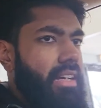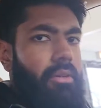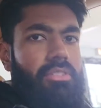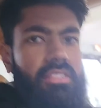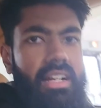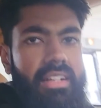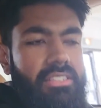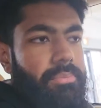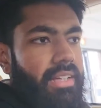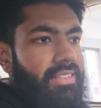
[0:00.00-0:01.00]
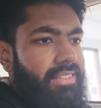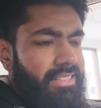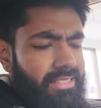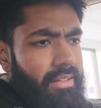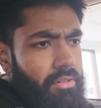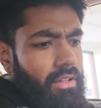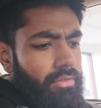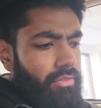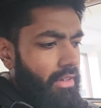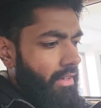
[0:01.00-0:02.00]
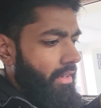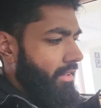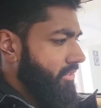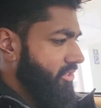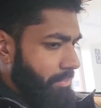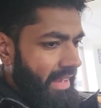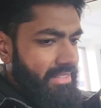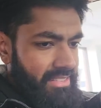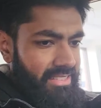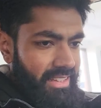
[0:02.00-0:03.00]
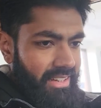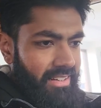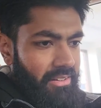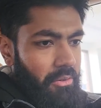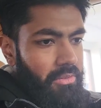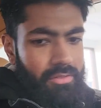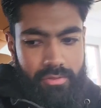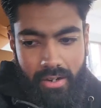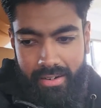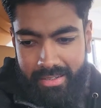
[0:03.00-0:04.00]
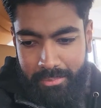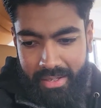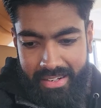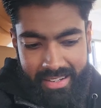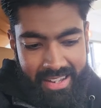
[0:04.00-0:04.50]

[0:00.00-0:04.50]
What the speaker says: I was not expecting this level of space in an older Ferrari, but